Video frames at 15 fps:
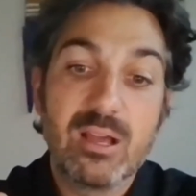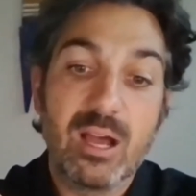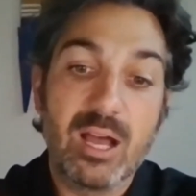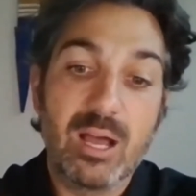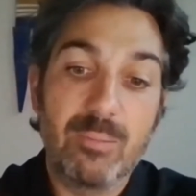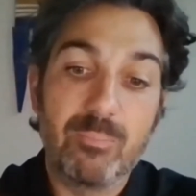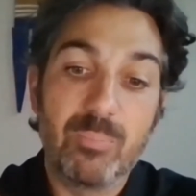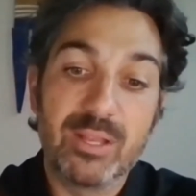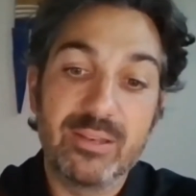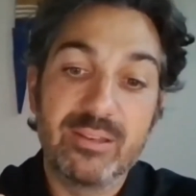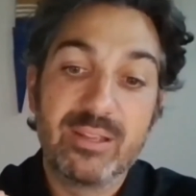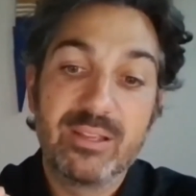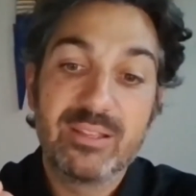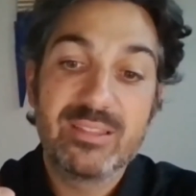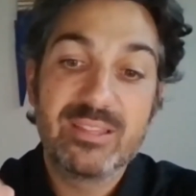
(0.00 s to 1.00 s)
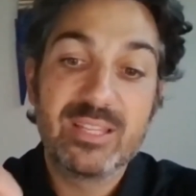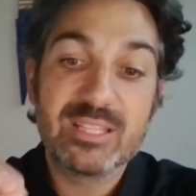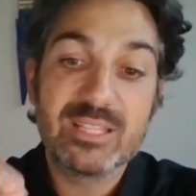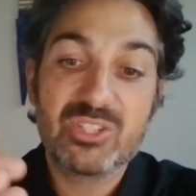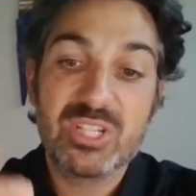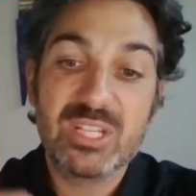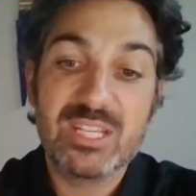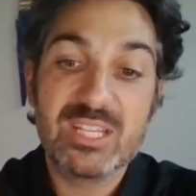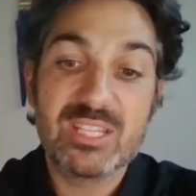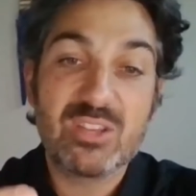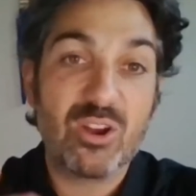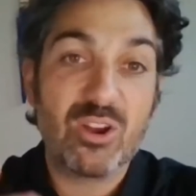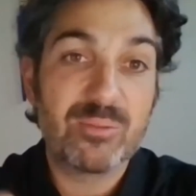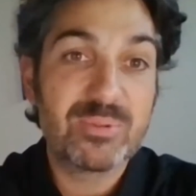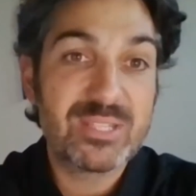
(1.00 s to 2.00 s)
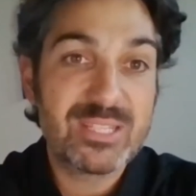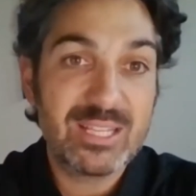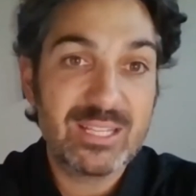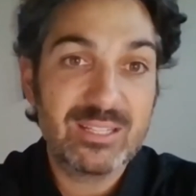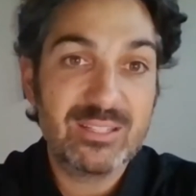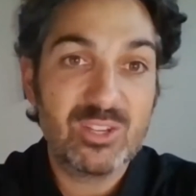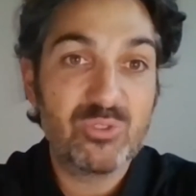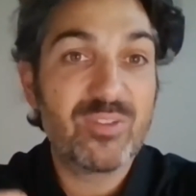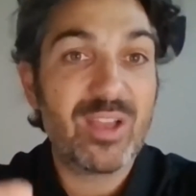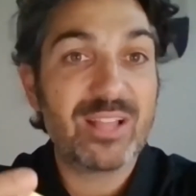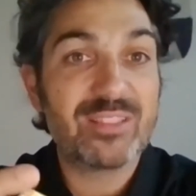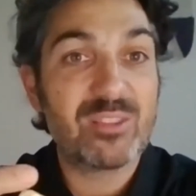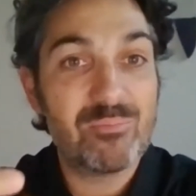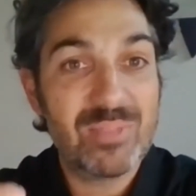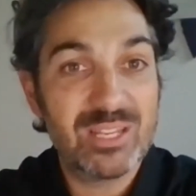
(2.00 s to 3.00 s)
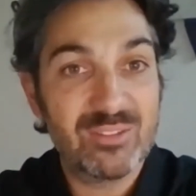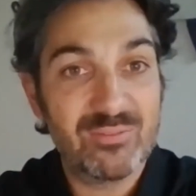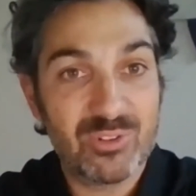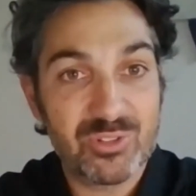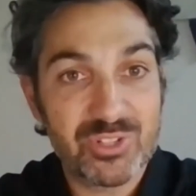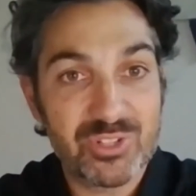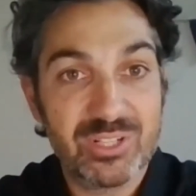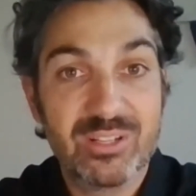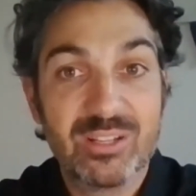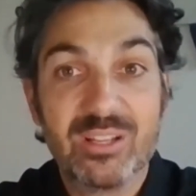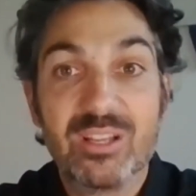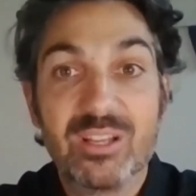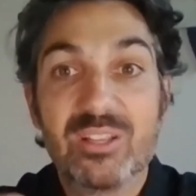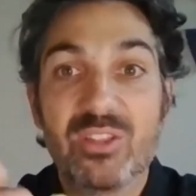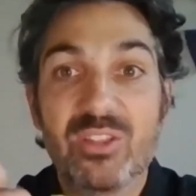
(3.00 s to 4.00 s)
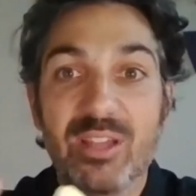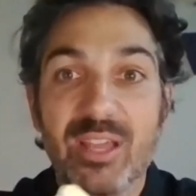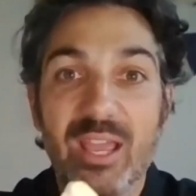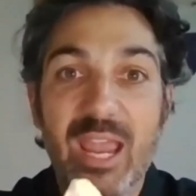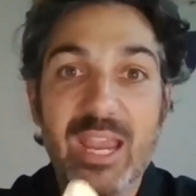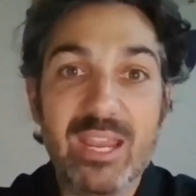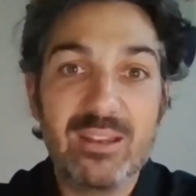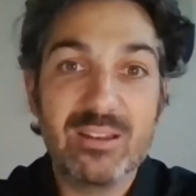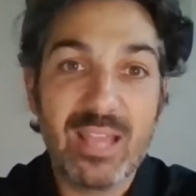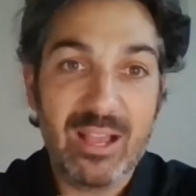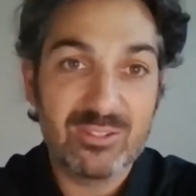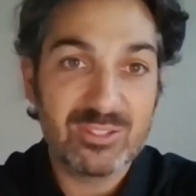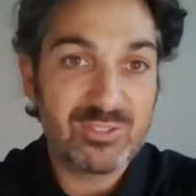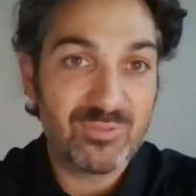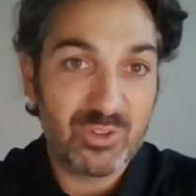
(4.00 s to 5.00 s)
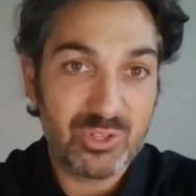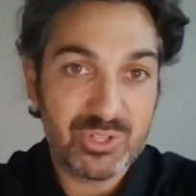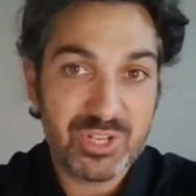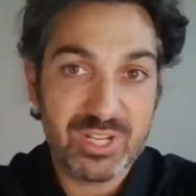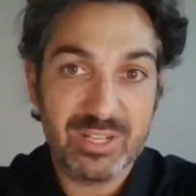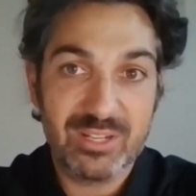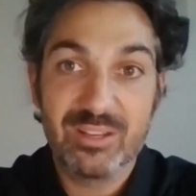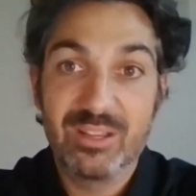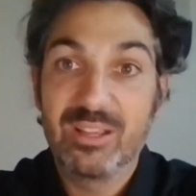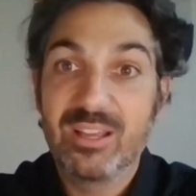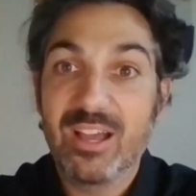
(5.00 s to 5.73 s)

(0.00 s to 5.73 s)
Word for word: um, but this cheese Harbison, you got the mini version, the eight ounce version,